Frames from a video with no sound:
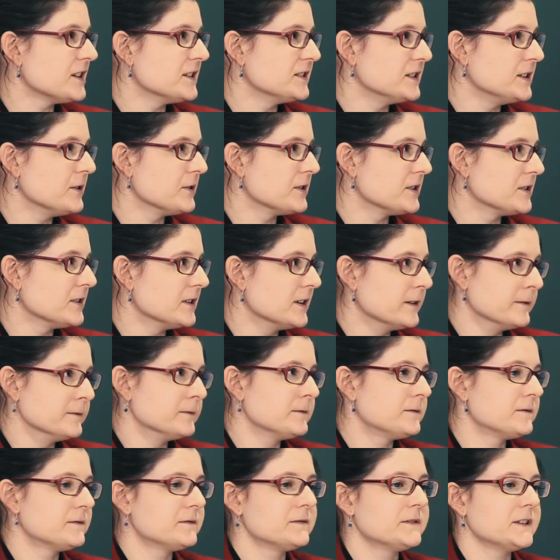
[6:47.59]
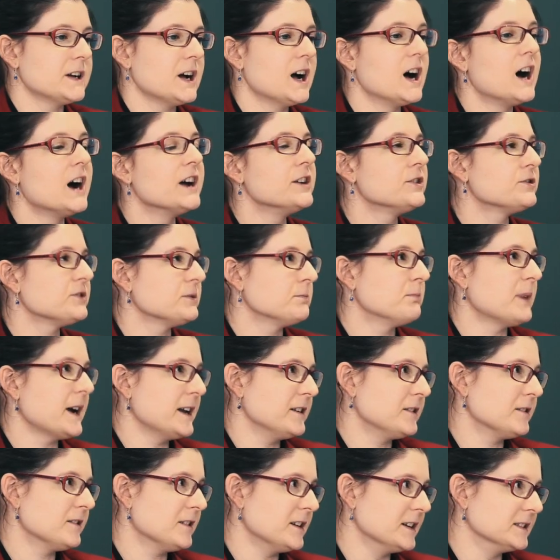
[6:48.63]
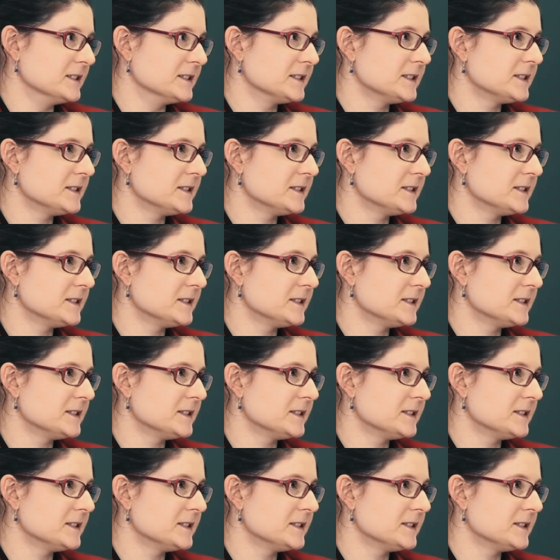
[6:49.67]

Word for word: on the order of 100 microns.